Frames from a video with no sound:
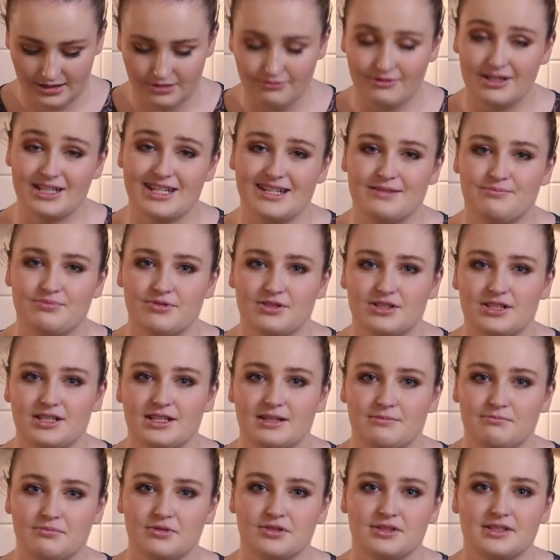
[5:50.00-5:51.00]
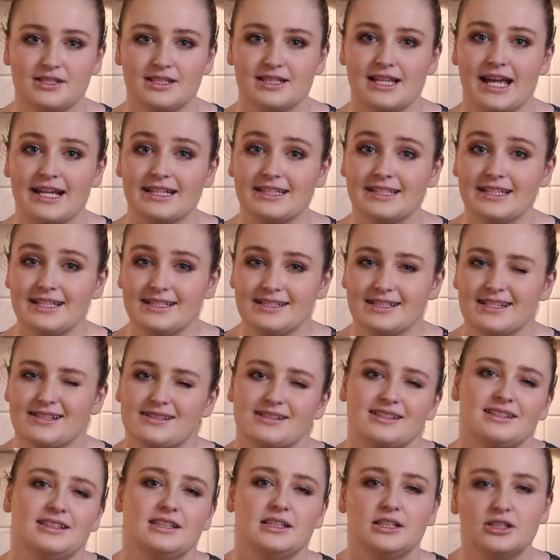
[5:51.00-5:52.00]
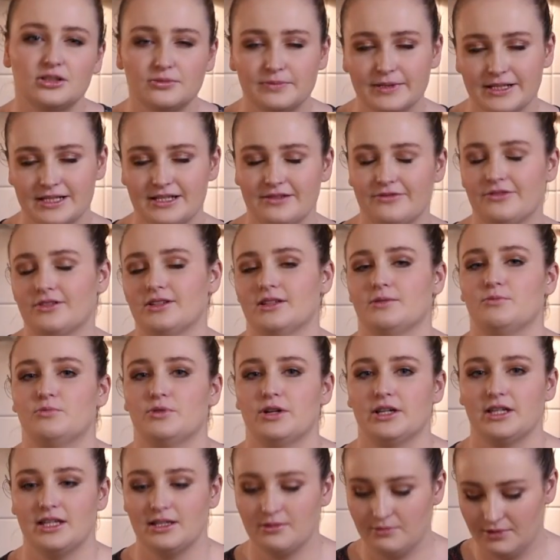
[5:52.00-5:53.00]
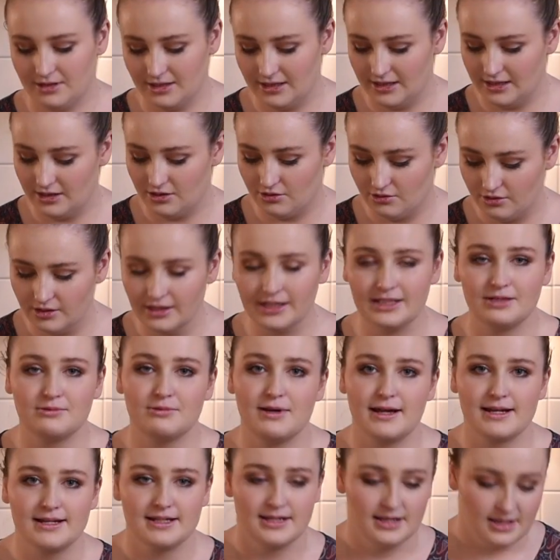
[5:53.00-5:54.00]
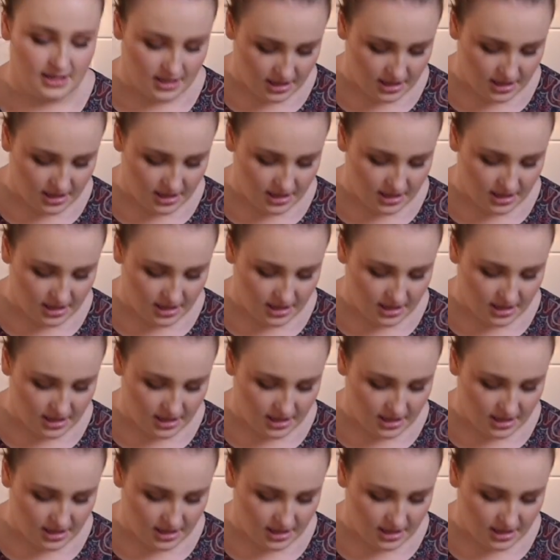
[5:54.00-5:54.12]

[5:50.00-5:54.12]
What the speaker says: 3D printed embosser like this. It's a little bit different than working with the acrylic one,